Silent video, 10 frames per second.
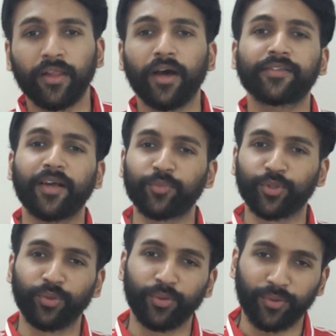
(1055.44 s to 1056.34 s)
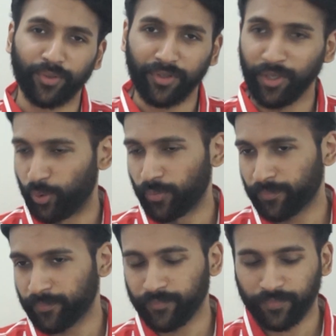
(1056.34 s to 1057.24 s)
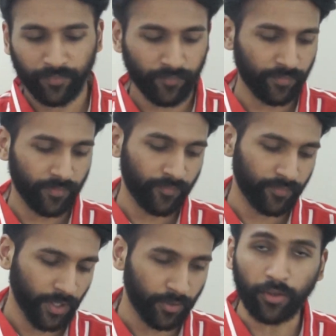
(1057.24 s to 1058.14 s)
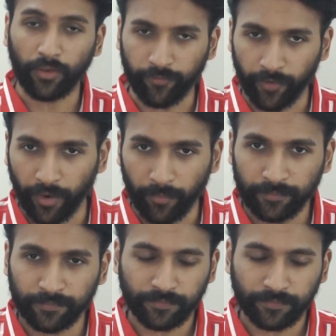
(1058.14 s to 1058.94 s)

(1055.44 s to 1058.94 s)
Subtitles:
That's up to you. Total freedom.